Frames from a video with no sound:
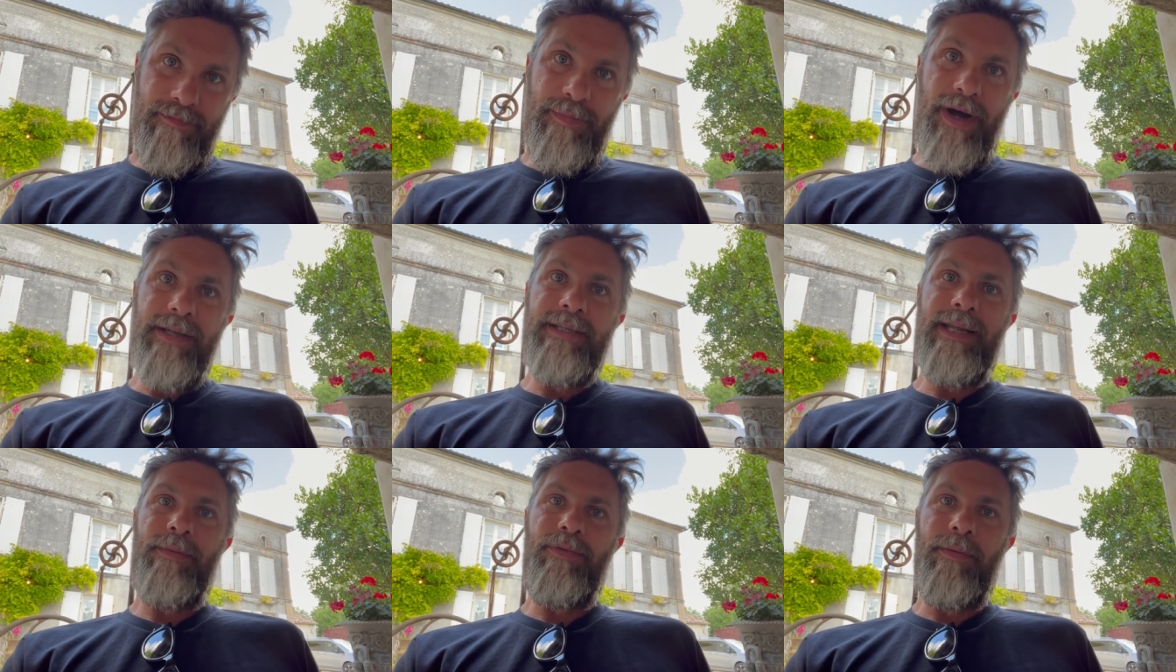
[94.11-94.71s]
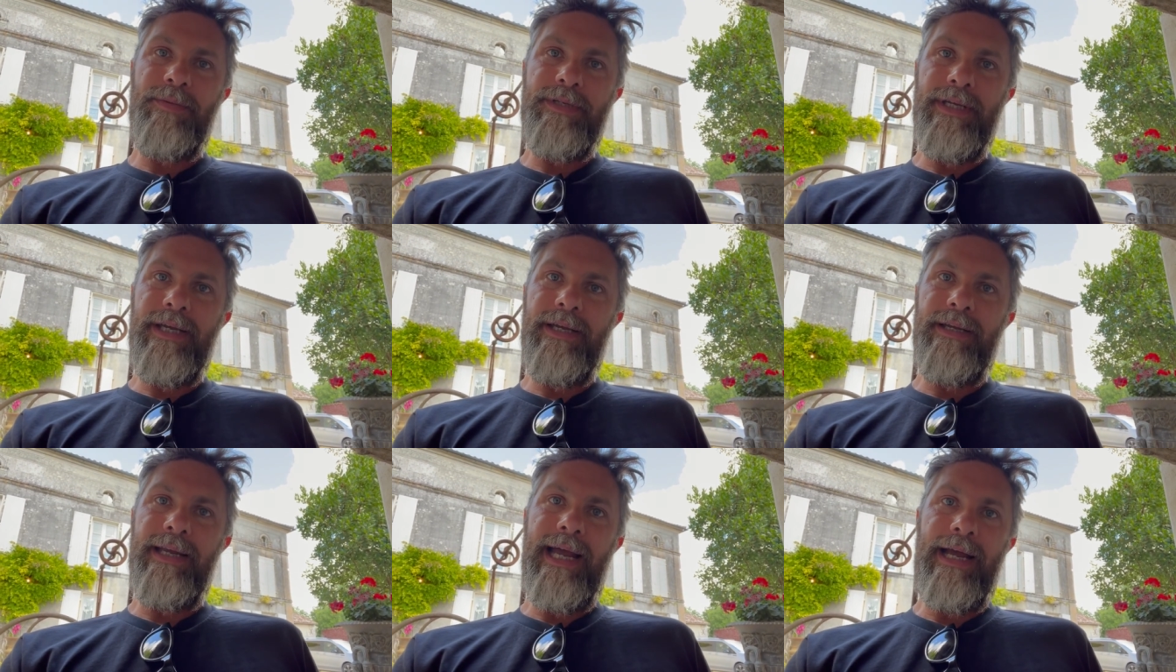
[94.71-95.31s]
buy-to-let
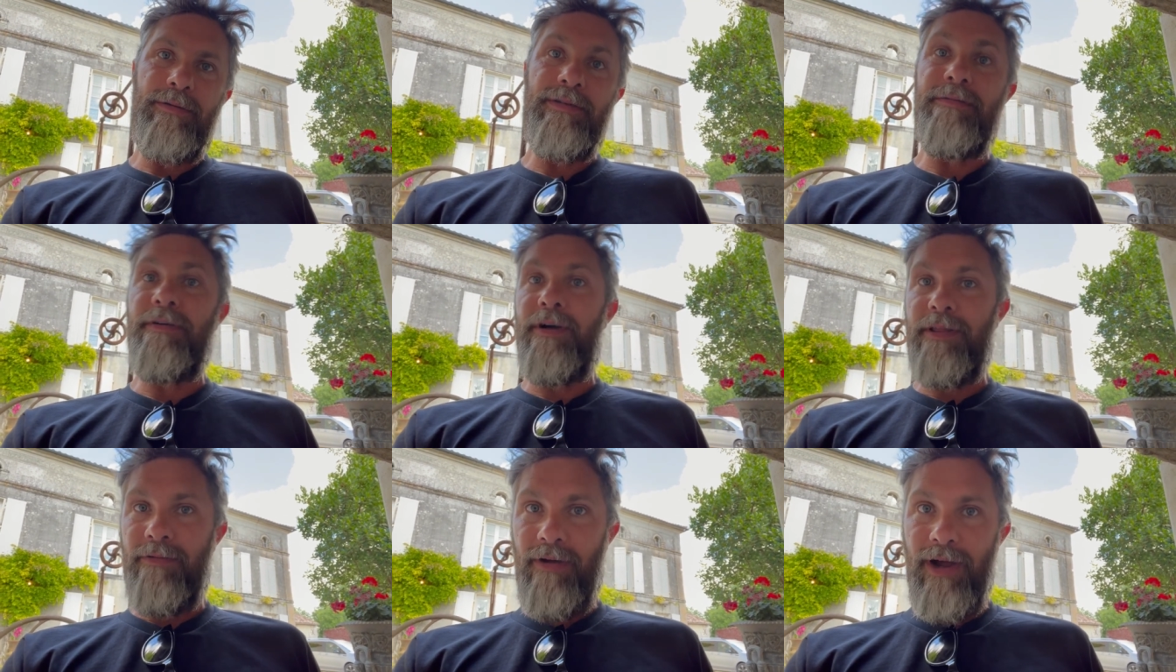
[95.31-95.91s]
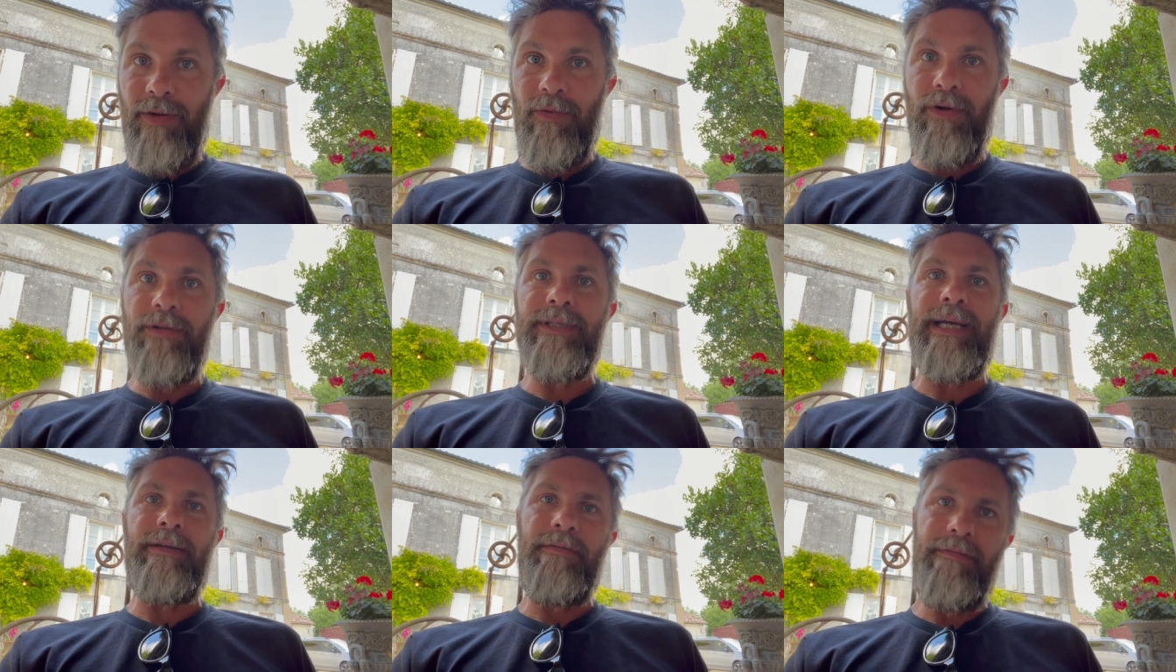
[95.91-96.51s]
property and how to find the right
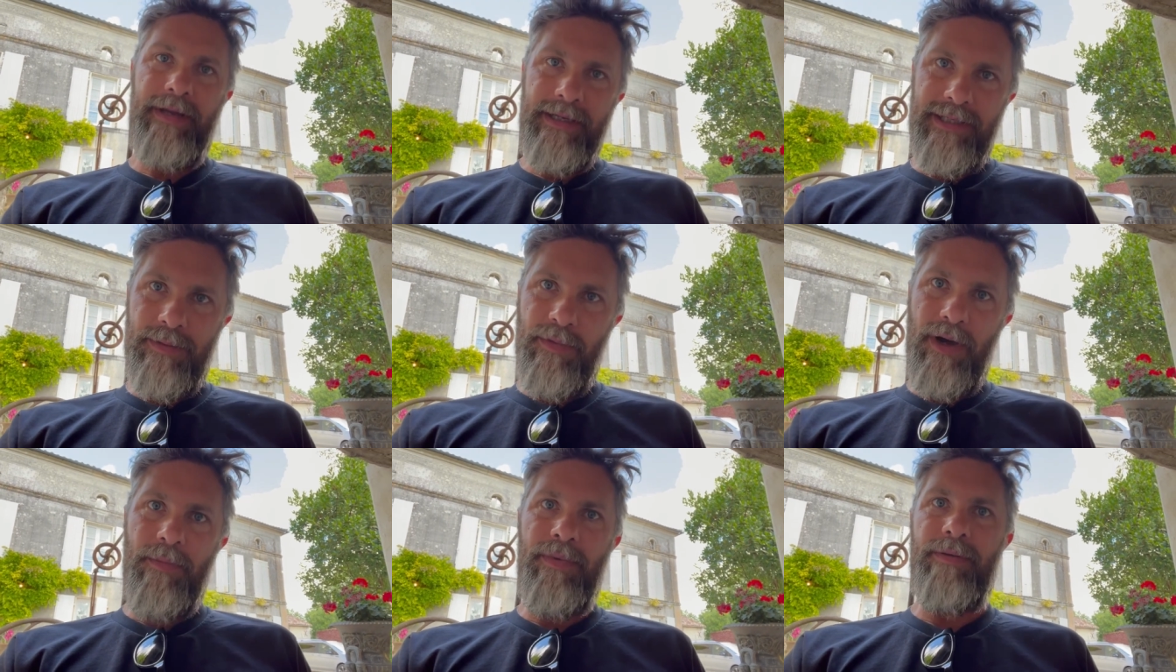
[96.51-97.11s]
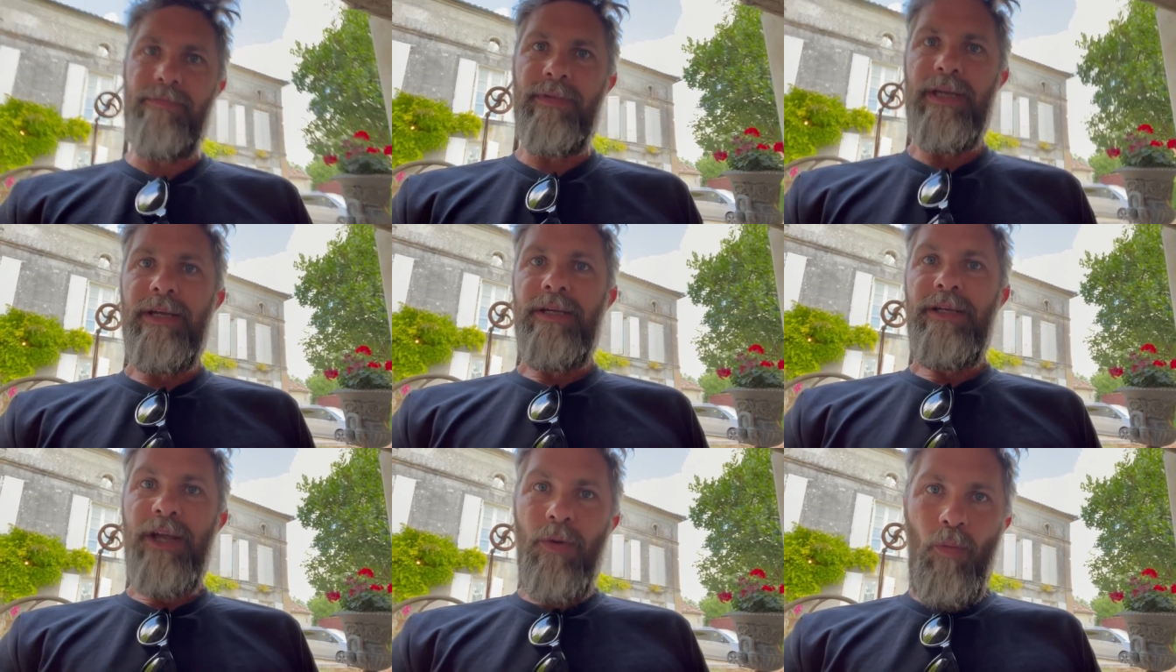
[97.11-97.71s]
ones, how to fix them up and
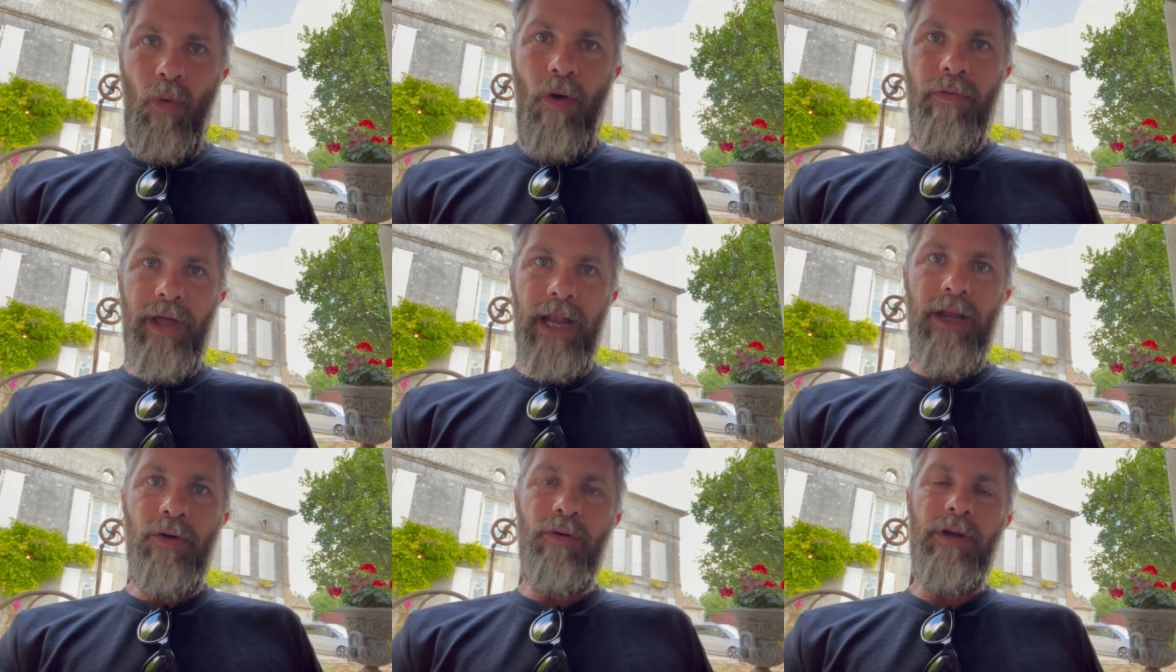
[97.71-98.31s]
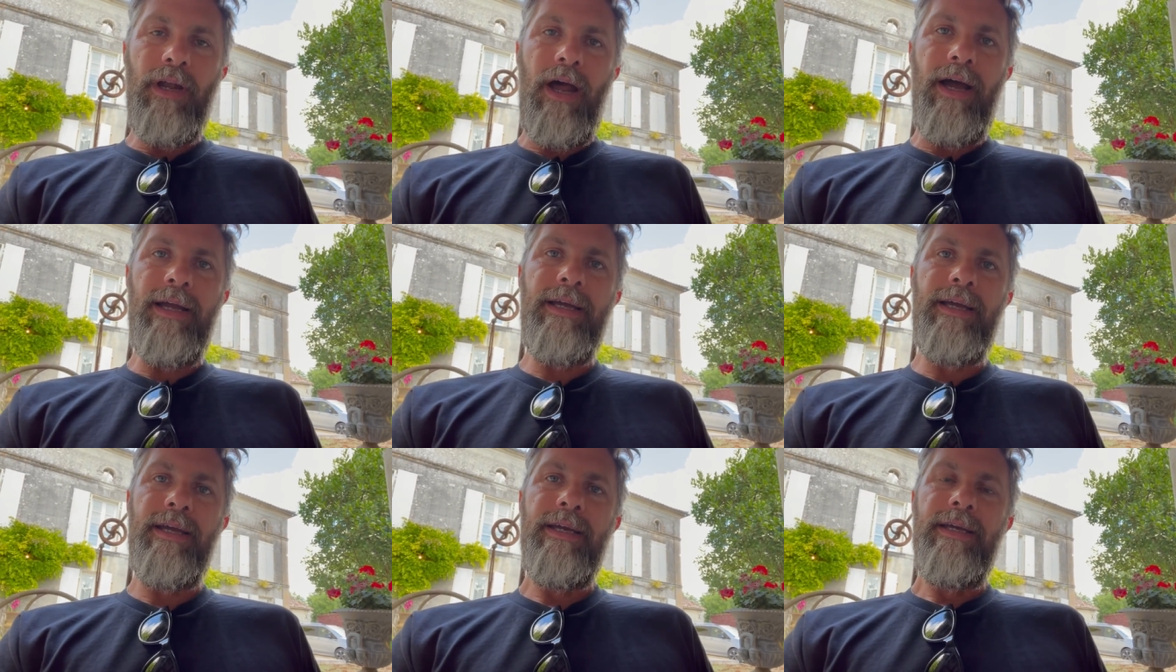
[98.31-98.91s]
you know, what they look
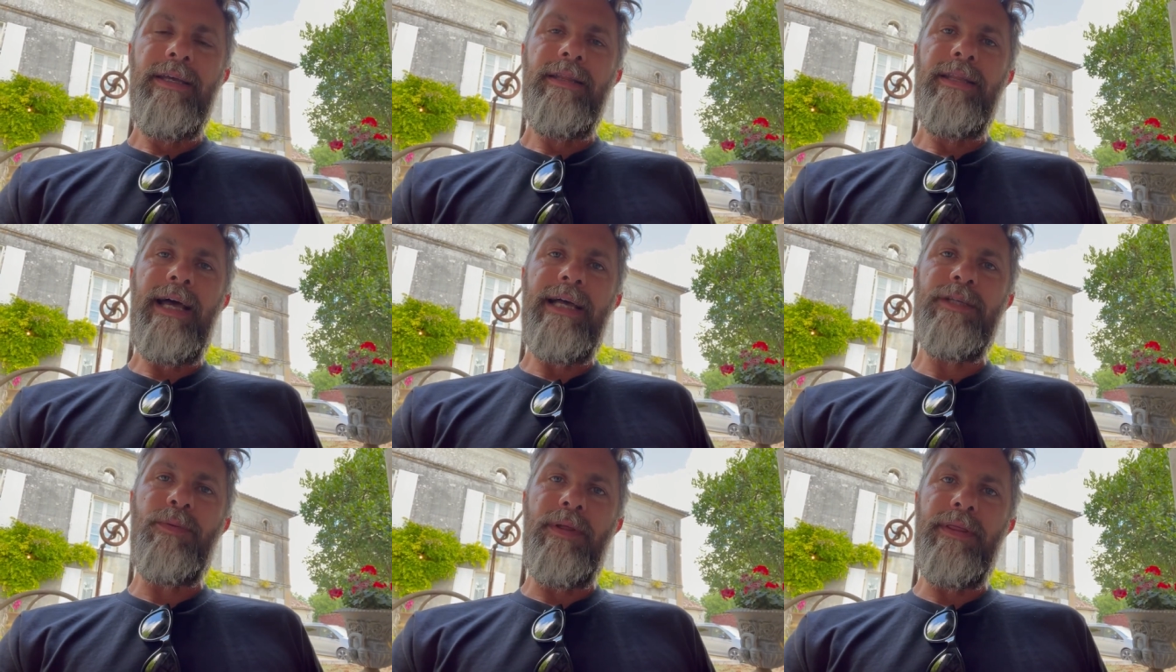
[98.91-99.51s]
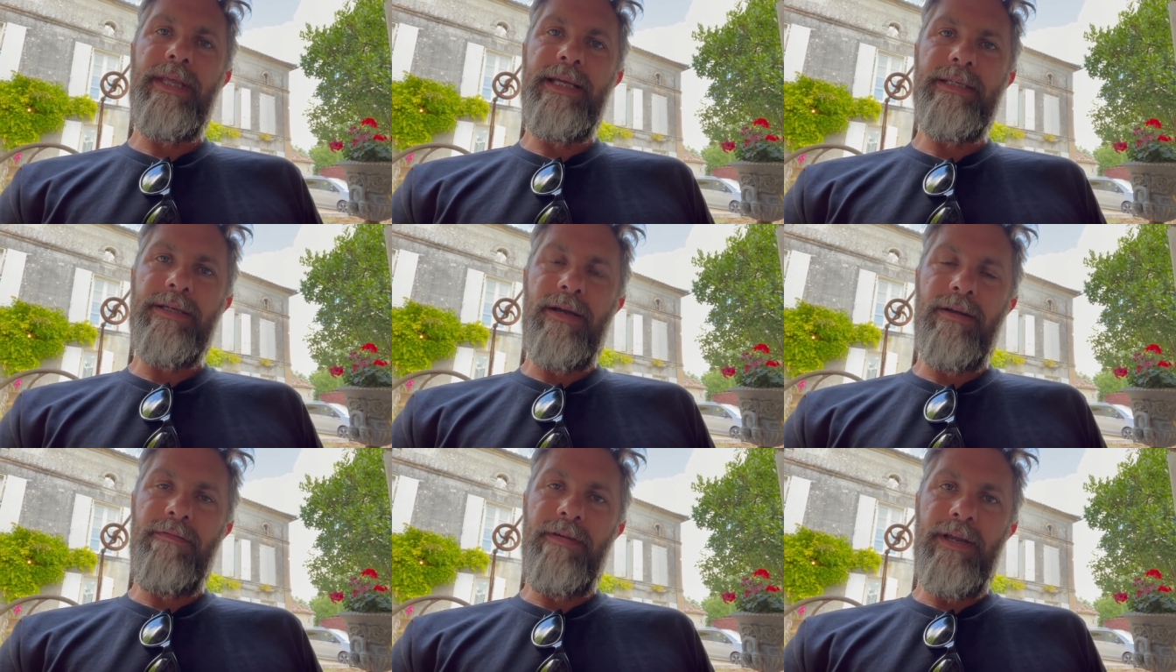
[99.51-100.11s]
like, that's when these
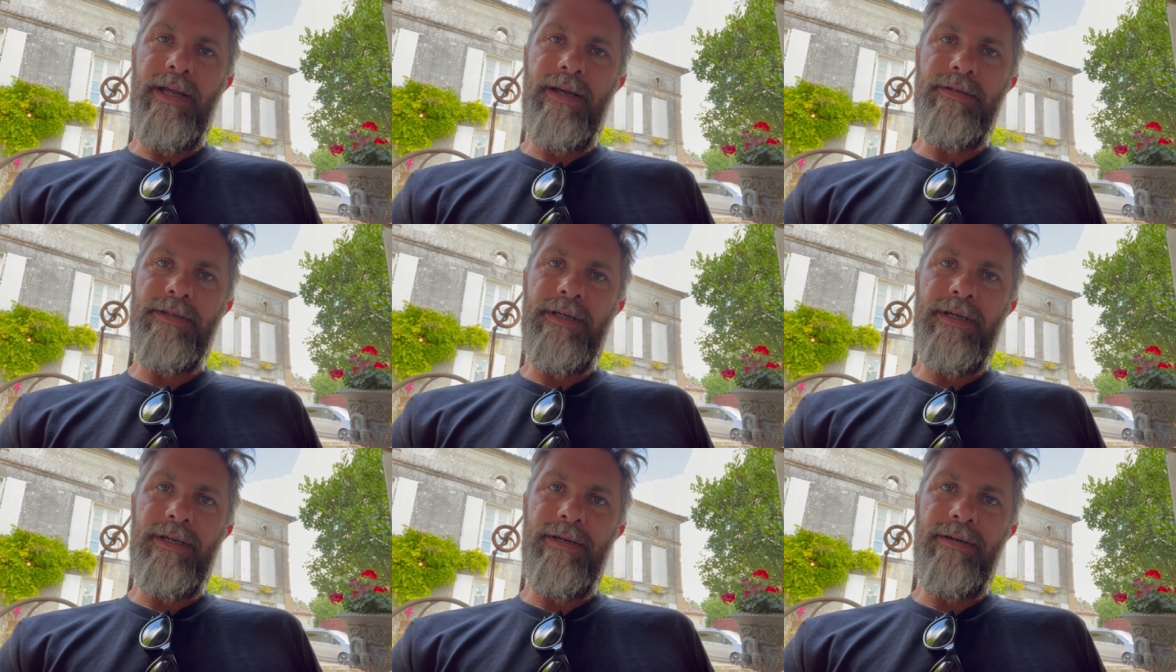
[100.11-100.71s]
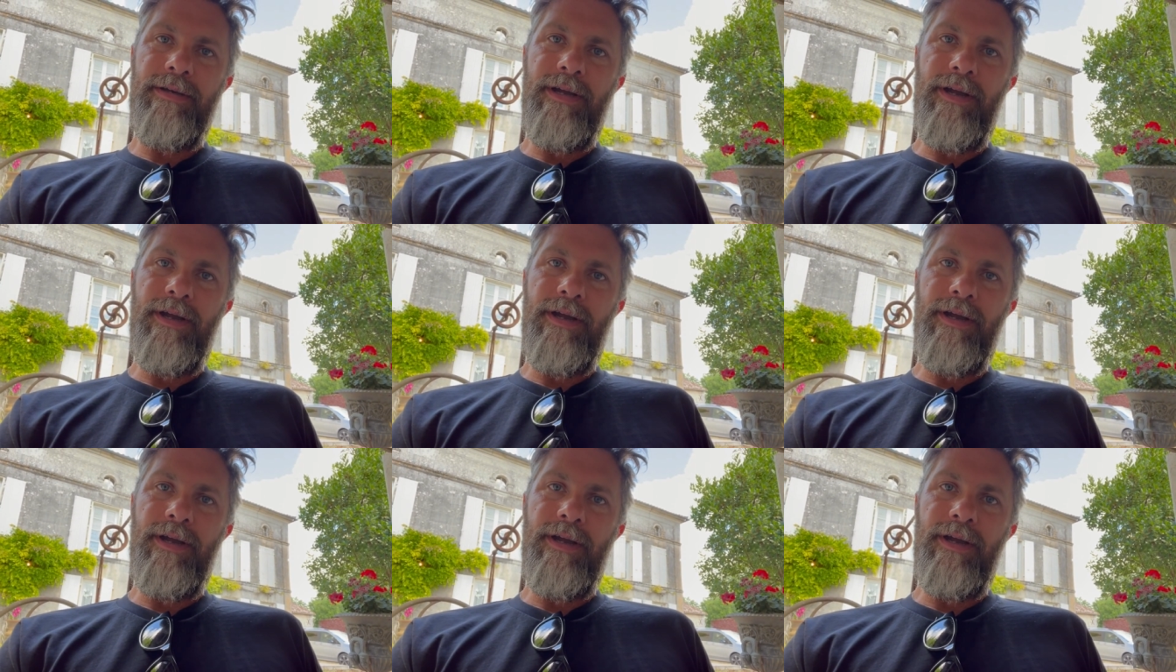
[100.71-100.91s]
kind of videos are